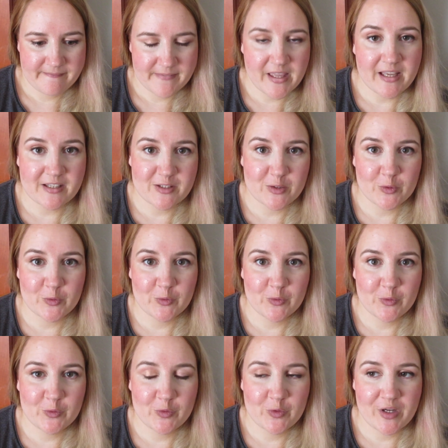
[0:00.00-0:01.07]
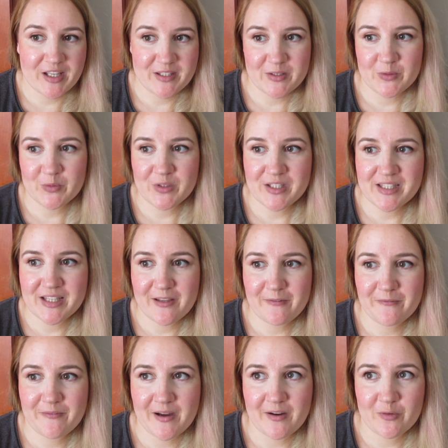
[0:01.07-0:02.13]
yeah, so as soon as I
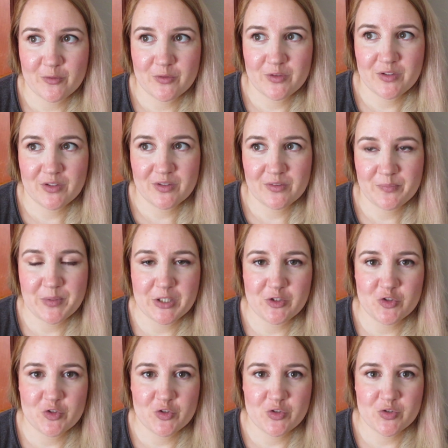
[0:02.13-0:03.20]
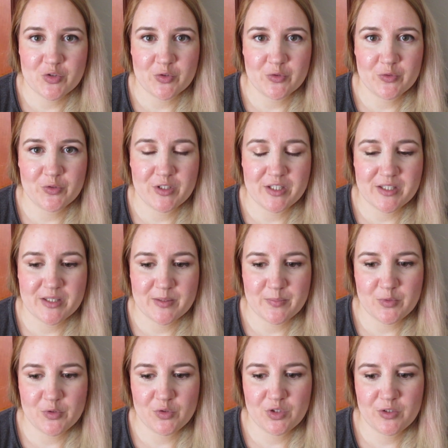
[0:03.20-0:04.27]
found pictures of this
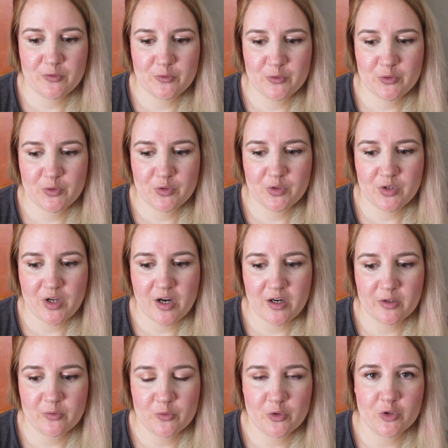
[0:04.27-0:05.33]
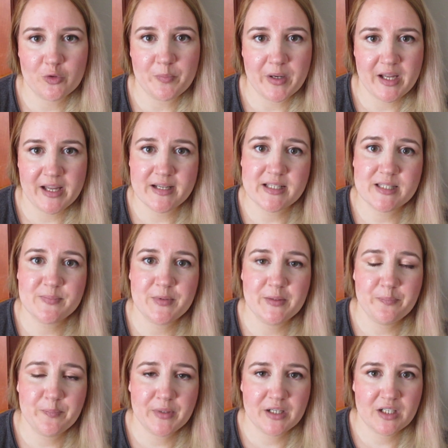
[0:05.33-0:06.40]
beautiful artwork by
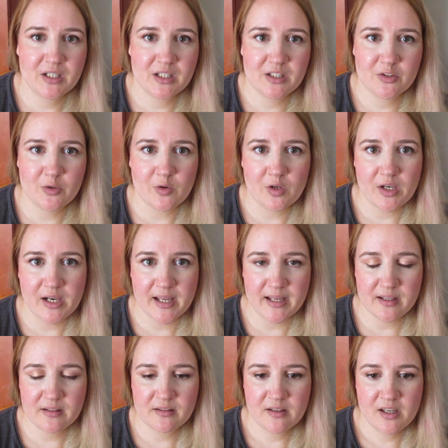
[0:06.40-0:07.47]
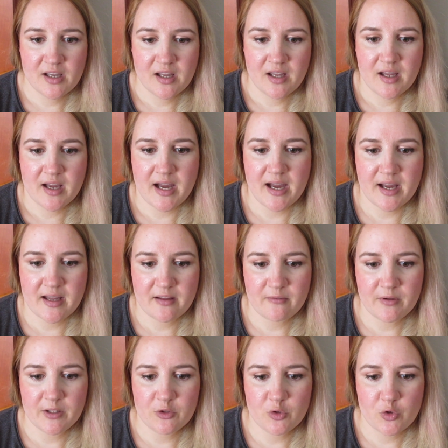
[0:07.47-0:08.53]
Aspen McLean online, I
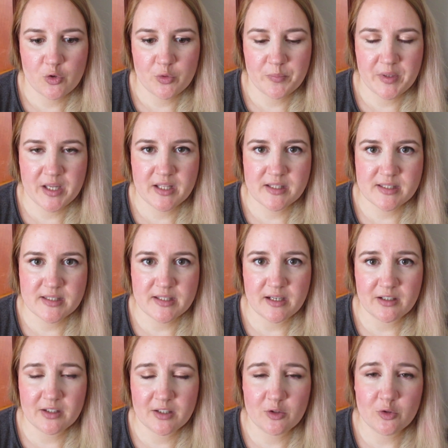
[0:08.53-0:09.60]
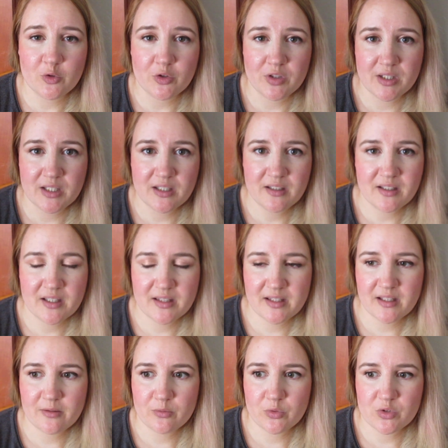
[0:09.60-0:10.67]
went home and started dotting, and
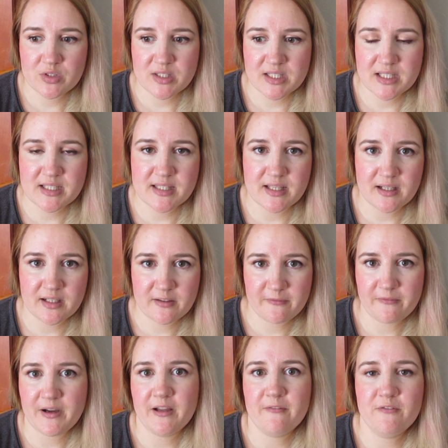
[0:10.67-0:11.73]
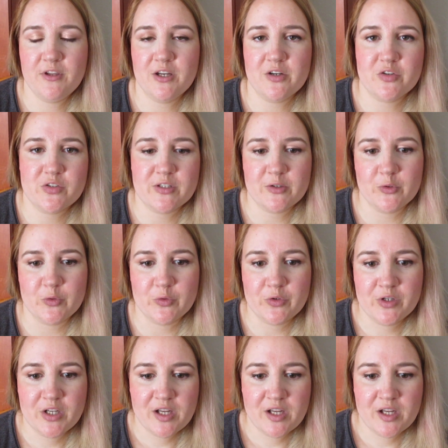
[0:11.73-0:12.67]
that was exactly five years ago.